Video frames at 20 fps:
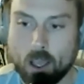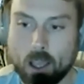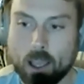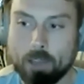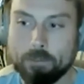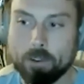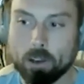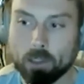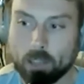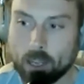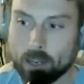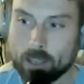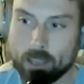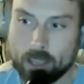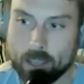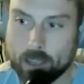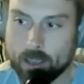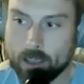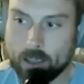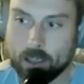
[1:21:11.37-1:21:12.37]
If you're
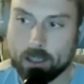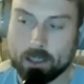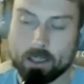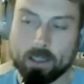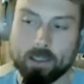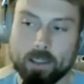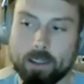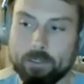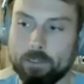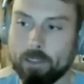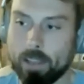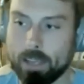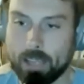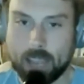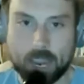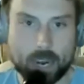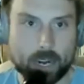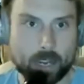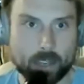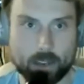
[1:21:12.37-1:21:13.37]
lucky, you live like
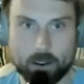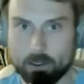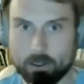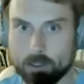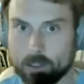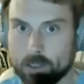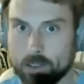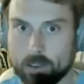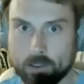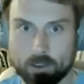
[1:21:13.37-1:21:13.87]
80 years,